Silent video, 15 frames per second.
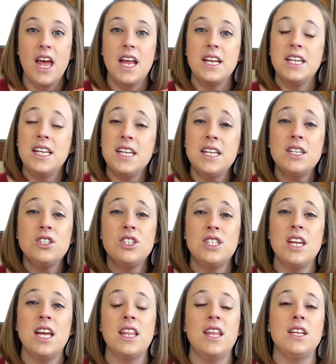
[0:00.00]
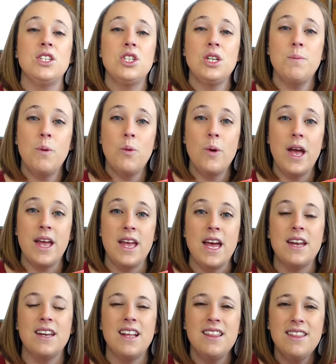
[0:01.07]
and each day they chip away
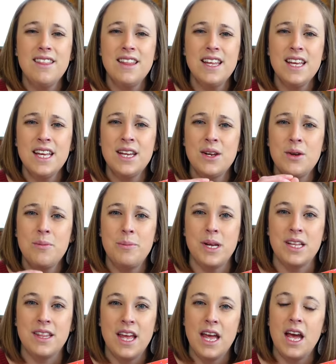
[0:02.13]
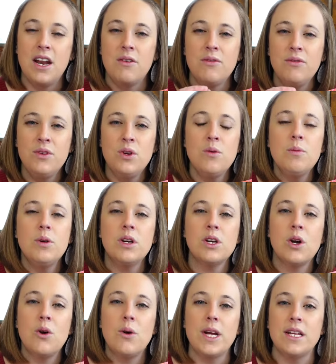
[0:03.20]
at it a little bit. They add a few more
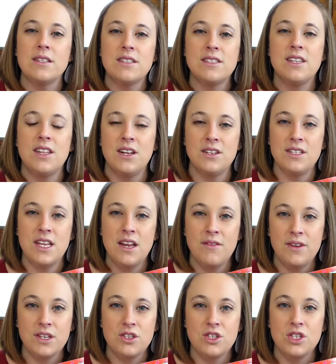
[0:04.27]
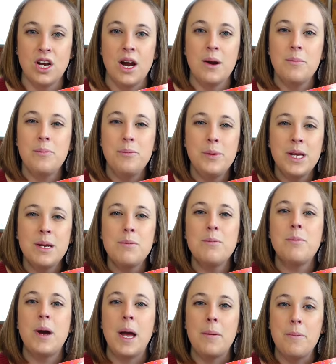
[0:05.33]
coins to their savings jar,
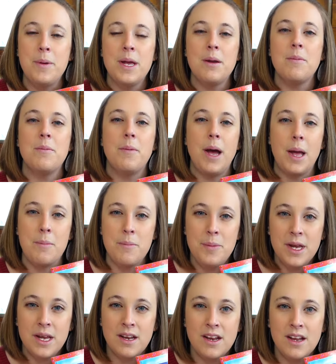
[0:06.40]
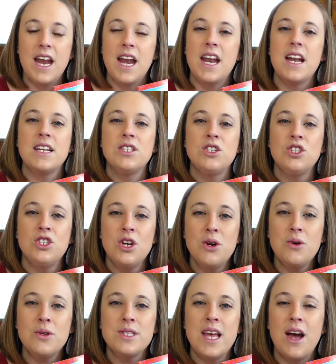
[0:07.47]
bit by bit by bit, and it
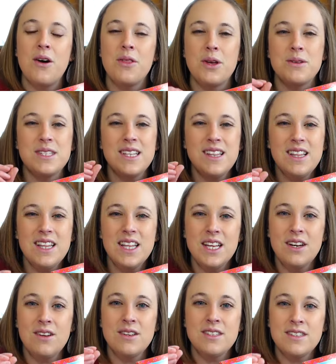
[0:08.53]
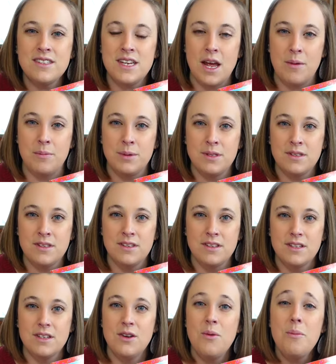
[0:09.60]
shows how those little steps,
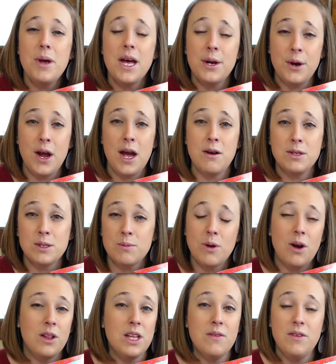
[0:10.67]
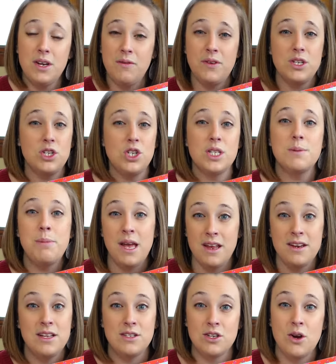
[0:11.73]
no matter how small, even if it's just
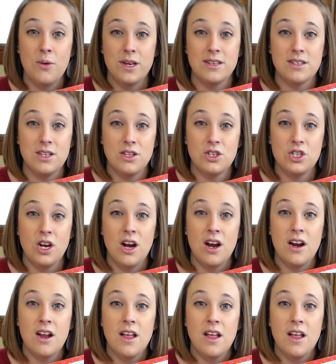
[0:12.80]
pennies going to the jar,